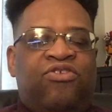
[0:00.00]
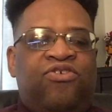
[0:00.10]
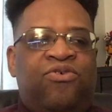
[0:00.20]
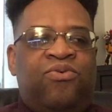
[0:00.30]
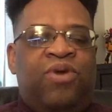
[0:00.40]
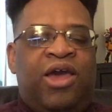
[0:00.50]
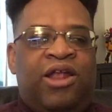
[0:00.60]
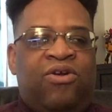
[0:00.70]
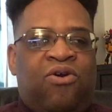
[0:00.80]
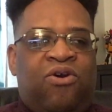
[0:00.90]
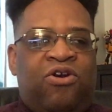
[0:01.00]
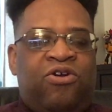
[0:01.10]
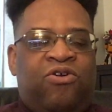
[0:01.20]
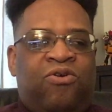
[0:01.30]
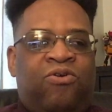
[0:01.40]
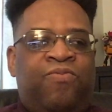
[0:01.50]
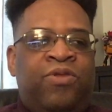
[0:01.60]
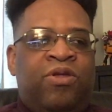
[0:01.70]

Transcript: to an article